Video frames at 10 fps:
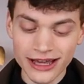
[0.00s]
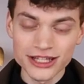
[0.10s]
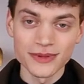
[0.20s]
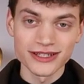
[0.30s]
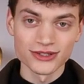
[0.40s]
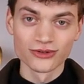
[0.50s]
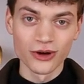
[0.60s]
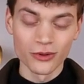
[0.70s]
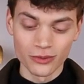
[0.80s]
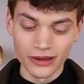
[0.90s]
really expected to
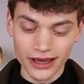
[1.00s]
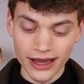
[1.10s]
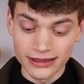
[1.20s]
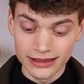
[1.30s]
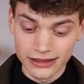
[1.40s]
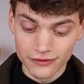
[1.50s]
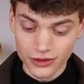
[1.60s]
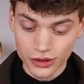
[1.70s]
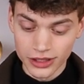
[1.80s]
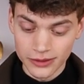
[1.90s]
grow big. I didn't
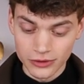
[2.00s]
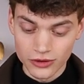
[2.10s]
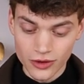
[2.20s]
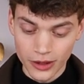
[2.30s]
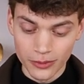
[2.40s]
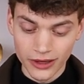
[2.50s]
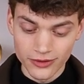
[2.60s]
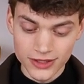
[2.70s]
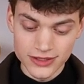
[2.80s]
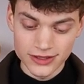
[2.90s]
even know that growing
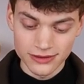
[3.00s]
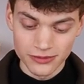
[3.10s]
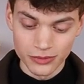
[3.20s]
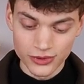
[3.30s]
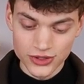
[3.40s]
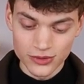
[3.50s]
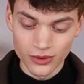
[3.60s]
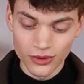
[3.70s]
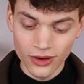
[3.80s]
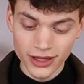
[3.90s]
big was
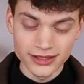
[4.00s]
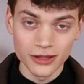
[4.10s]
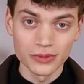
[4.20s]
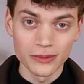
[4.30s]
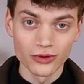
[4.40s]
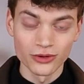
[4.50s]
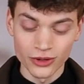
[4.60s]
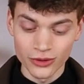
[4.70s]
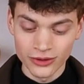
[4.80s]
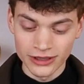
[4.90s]
possible. I thought people
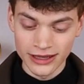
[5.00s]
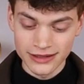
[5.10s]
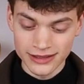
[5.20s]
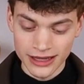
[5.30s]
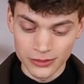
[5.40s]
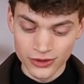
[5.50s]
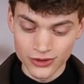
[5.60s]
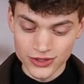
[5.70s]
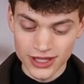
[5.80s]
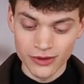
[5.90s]
grew on the internet
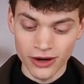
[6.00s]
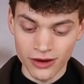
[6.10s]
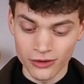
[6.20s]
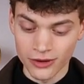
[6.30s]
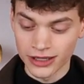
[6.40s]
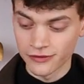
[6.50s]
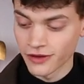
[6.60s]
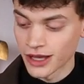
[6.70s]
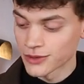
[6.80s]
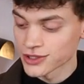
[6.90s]
because they were already
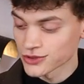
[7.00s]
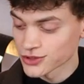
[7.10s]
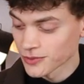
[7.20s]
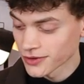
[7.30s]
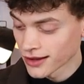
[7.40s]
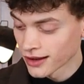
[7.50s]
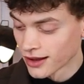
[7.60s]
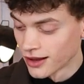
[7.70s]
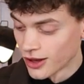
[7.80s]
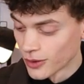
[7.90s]
famous or something.
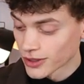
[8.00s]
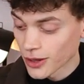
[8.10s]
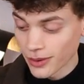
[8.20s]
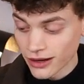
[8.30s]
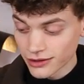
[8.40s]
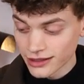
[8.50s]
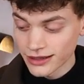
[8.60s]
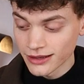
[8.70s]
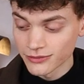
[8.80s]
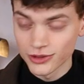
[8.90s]
But
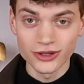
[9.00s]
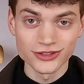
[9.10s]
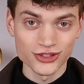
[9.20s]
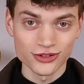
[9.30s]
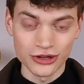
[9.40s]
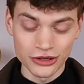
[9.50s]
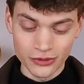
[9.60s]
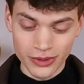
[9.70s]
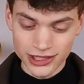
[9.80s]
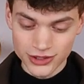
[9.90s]
apparently you can just
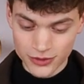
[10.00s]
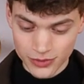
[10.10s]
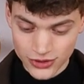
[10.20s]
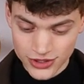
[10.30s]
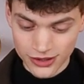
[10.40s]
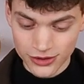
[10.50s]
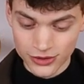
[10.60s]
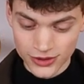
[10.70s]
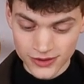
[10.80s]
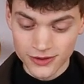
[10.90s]
grow by just posting
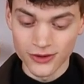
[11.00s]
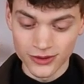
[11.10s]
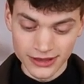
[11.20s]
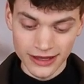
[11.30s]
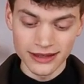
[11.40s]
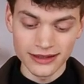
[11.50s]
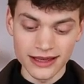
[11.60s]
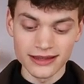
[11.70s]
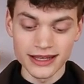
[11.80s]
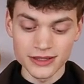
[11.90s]
good content
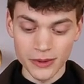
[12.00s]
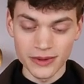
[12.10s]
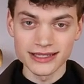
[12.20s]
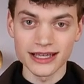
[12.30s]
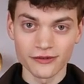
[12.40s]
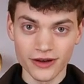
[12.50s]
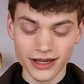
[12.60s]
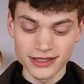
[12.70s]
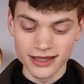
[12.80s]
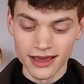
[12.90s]
and that's my biggest
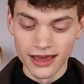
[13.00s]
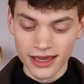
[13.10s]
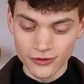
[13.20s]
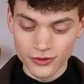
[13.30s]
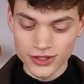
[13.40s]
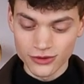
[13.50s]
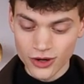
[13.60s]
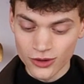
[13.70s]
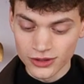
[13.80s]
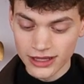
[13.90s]
advice. If you want to
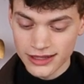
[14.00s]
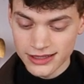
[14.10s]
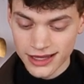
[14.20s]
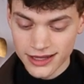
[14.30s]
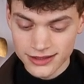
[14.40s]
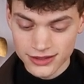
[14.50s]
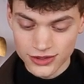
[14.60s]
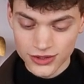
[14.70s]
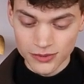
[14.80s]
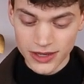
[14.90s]
grow on the internet,
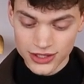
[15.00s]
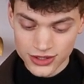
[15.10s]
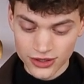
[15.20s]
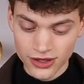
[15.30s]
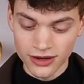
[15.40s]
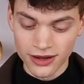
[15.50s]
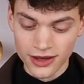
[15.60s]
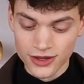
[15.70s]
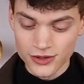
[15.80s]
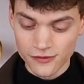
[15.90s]
just make sure
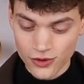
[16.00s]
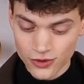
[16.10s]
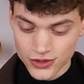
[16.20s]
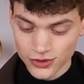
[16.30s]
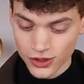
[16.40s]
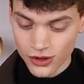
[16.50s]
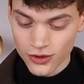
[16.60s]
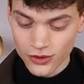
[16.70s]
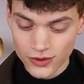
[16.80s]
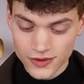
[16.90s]
to focus on your
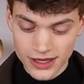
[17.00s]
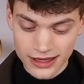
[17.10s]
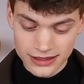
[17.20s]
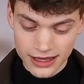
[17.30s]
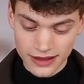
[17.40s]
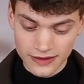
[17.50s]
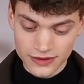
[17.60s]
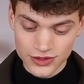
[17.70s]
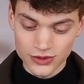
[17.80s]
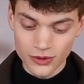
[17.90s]
own content
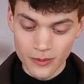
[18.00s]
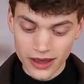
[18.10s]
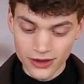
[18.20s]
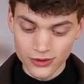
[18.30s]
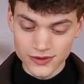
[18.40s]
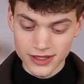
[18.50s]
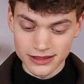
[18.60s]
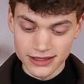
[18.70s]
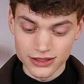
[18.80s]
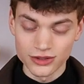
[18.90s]
and to make
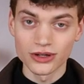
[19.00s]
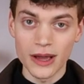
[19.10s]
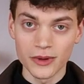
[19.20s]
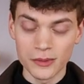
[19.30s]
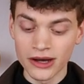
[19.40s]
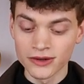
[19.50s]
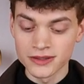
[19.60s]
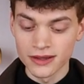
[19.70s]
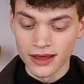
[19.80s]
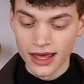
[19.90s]
content that you're happy
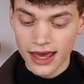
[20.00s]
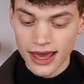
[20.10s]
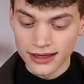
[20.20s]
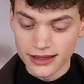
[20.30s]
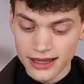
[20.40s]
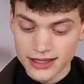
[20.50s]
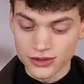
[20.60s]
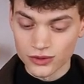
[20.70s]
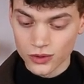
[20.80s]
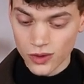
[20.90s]
about and that has a
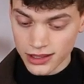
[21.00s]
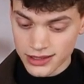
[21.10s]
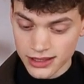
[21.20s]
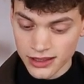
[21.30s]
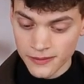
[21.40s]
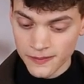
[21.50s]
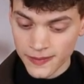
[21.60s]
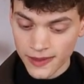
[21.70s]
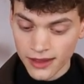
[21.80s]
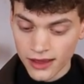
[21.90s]
good quality.
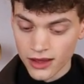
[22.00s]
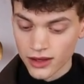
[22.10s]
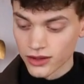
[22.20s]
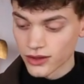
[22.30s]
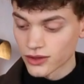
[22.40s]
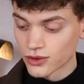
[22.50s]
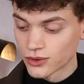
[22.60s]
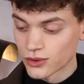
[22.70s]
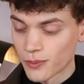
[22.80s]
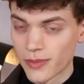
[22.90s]

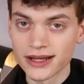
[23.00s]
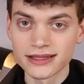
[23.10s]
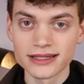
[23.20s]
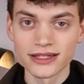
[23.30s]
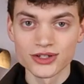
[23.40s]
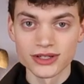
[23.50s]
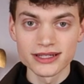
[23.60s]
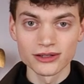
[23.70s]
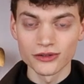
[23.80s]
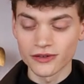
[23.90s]
You might think that you
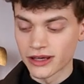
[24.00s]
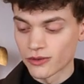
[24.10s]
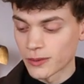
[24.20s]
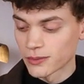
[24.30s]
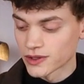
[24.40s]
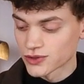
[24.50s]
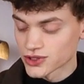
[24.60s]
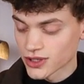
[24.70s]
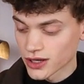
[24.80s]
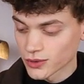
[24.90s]
need a lot of equipment to
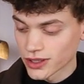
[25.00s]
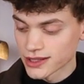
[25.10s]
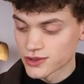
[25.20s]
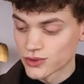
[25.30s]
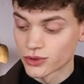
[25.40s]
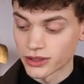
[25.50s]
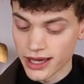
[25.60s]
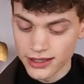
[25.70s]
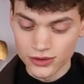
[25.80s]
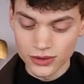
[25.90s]
start with to
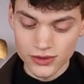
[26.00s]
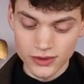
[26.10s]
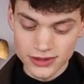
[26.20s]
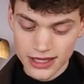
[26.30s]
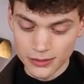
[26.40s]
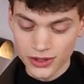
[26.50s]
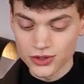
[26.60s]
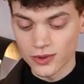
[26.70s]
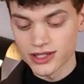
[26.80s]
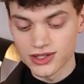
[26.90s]
create good content
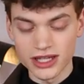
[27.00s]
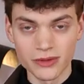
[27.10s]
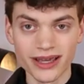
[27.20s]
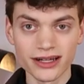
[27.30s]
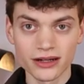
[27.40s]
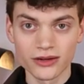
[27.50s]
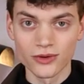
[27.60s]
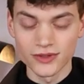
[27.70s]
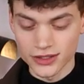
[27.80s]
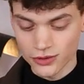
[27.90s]
because when you see bigger
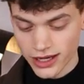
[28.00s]
content